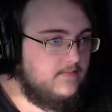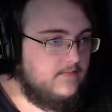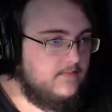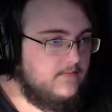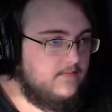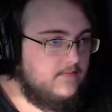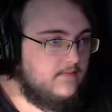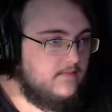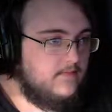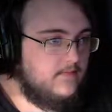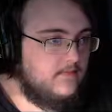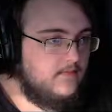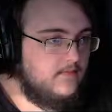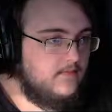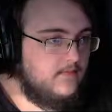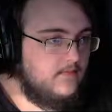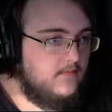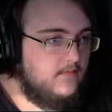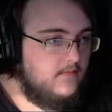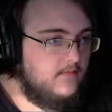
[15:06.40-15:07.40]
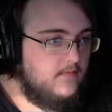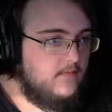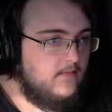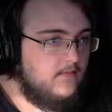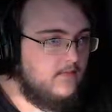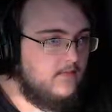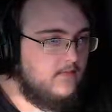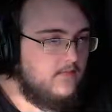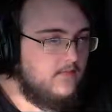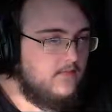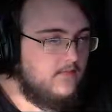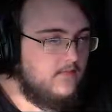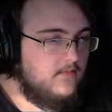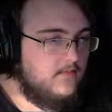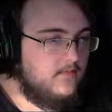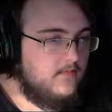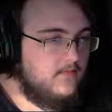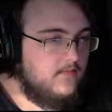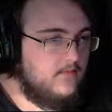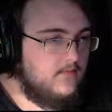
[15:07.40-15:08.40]

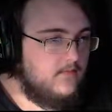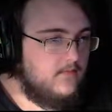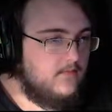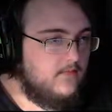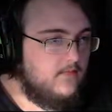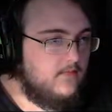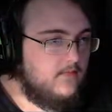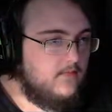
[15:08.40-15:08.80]
(no one is talking)